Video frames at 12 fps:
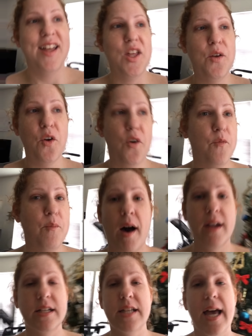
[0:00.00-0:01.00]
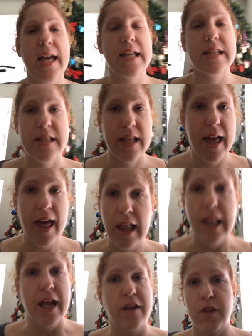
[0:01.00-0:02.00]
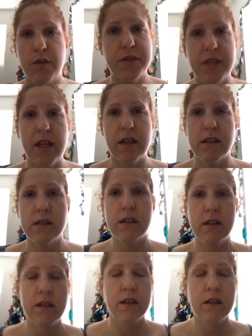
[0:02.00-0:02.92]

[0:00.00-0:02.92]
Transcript: You have monetized the hell out of those things.